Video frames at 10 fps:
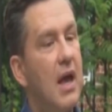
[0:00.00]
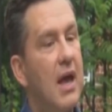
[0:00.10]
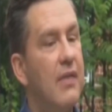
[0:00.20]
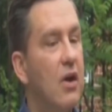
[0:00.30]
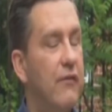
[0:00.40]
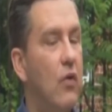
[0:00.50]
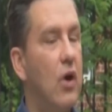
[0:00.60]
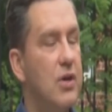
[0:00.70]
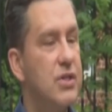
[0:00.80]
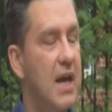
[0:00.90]
and
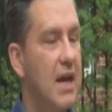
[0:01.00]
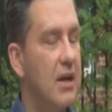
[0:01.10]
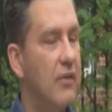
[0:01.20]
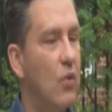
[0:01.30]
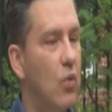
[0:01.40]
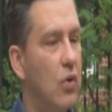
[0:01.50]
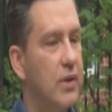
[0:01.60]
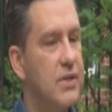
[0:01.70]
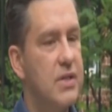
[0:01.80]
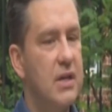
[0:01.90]
therefore our standing on the
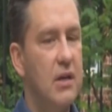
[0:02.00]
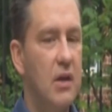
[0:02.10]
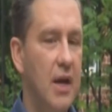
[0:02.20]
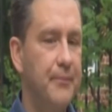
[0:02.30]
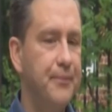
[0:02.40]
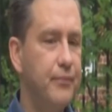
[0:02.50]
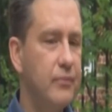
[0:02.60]
world is in decline.